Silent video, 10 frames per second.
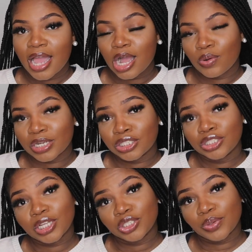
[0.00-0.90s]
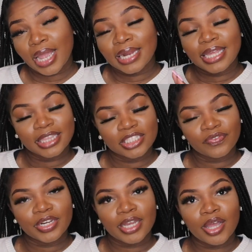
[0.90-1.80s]
a question that you had in this
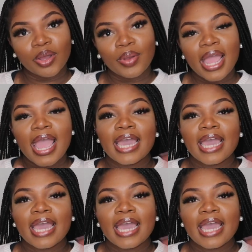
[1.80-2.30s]
video.